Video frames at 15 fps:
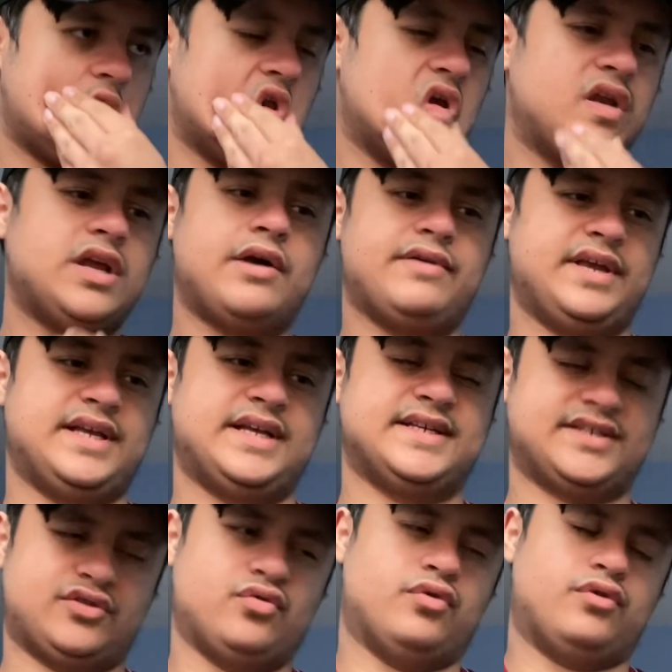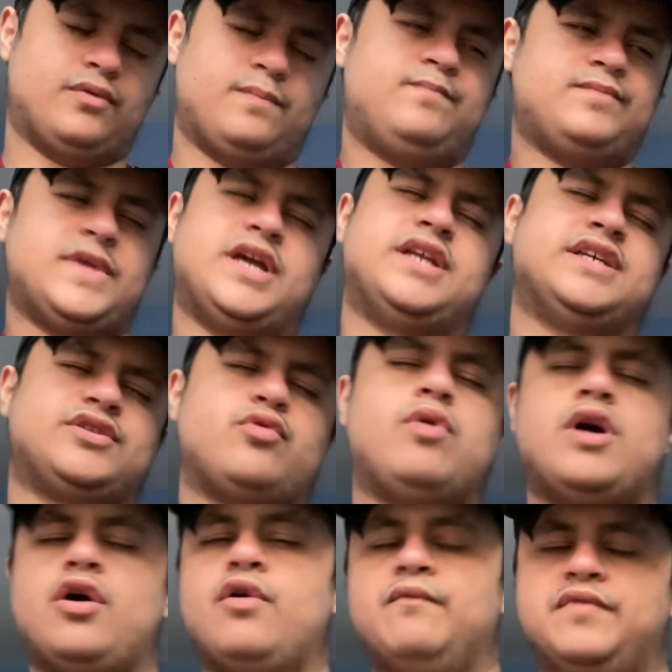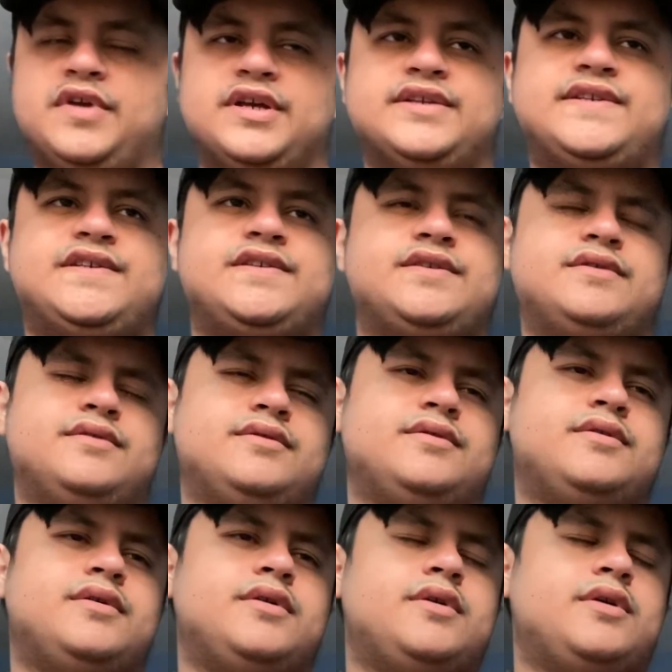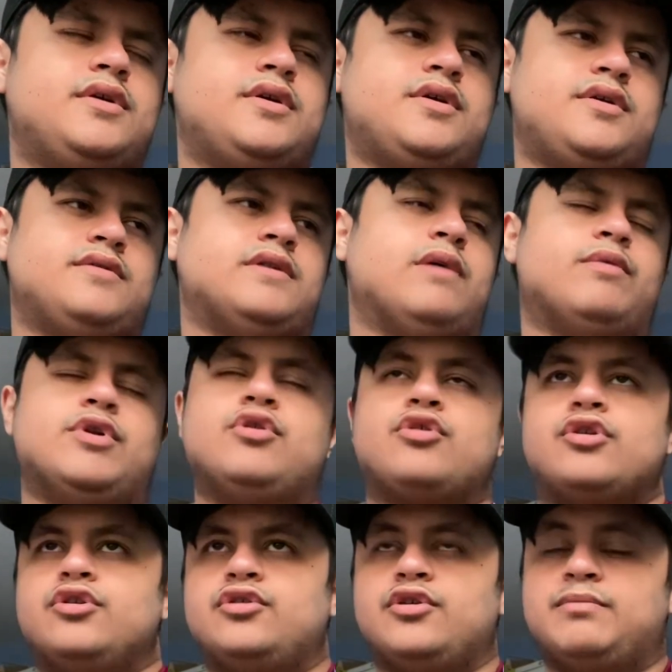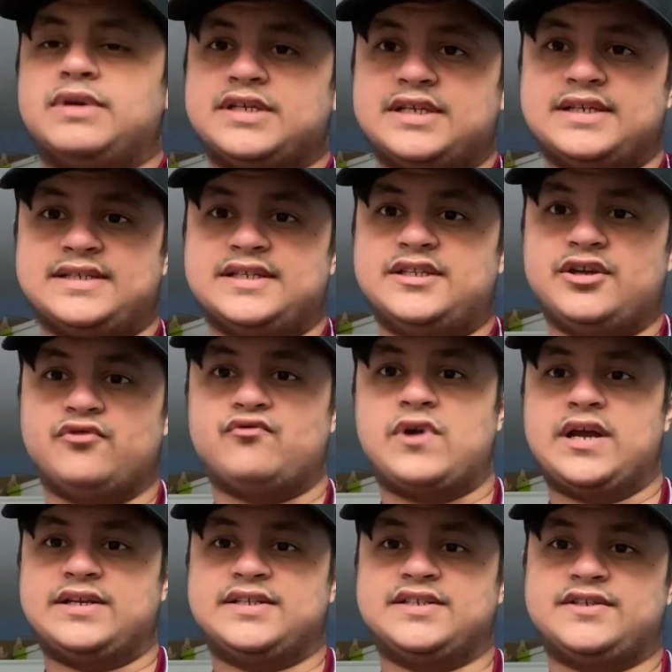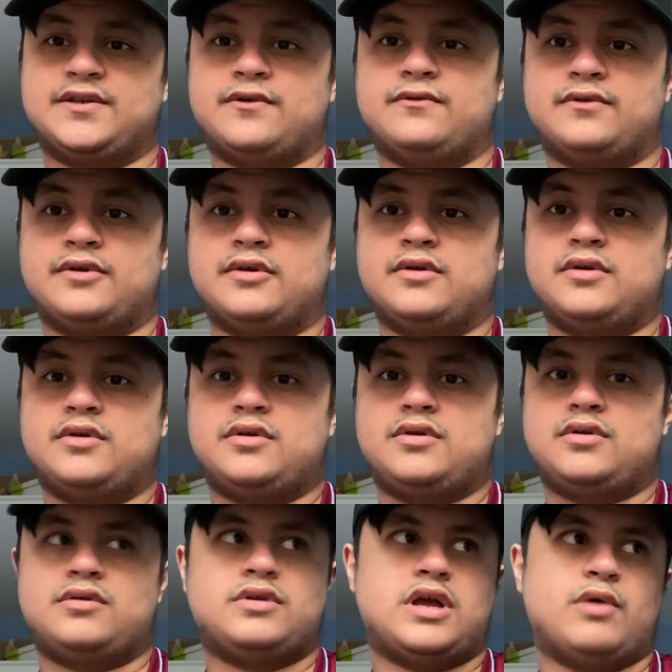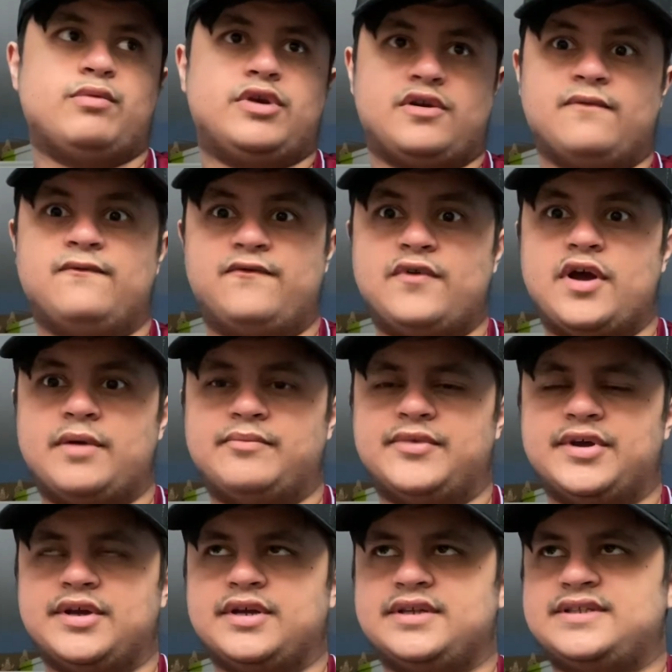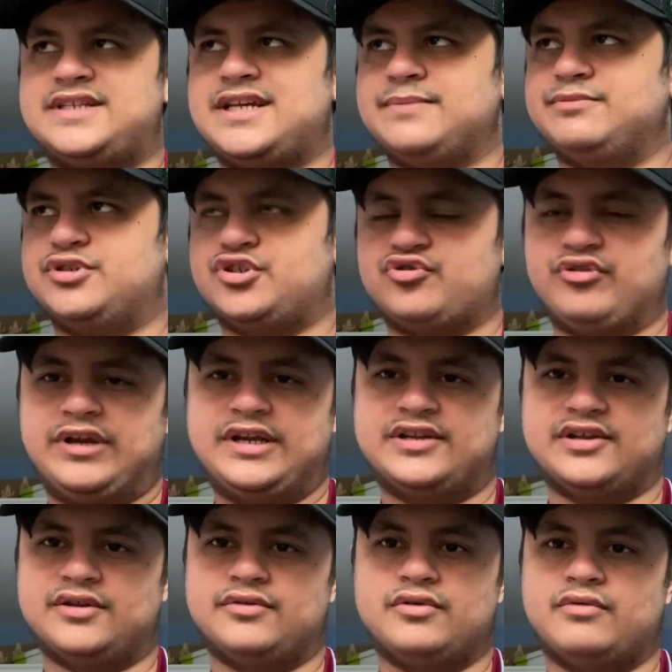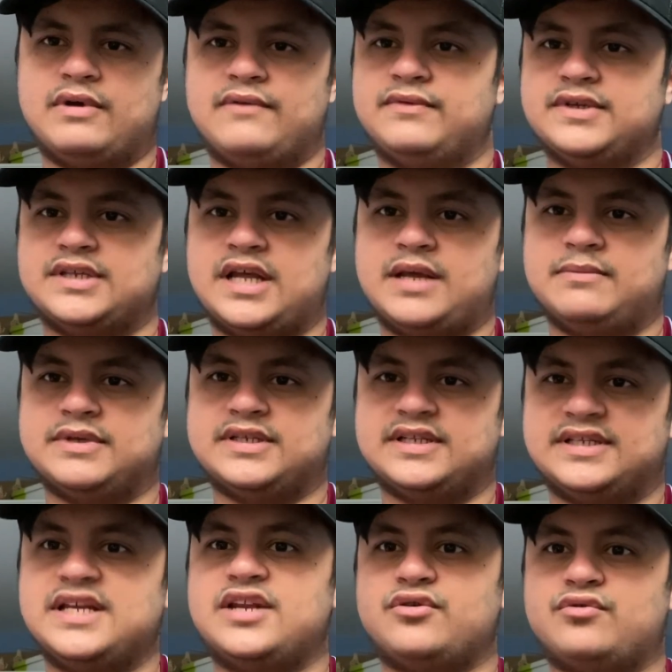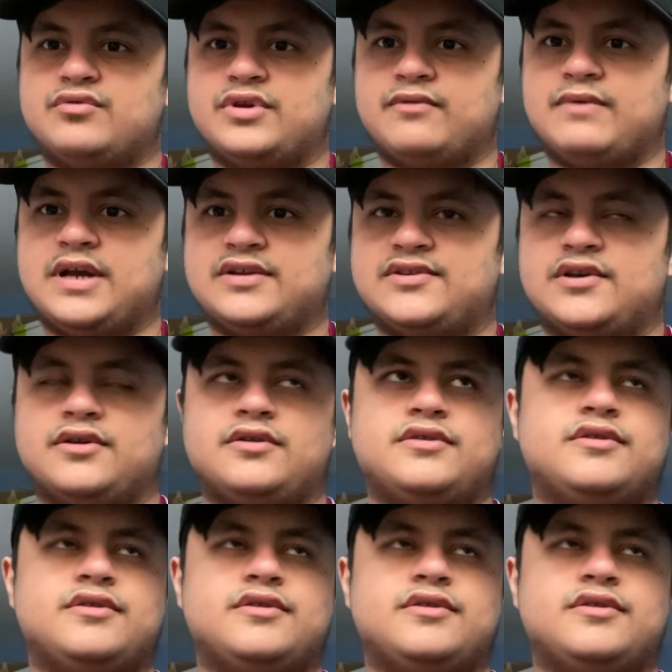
Now it is thought, and it is quite obvious, that we're not going to do business until Rice is sold and we confirmed uh, Tim Steidten, or whatever his name is, the technical director,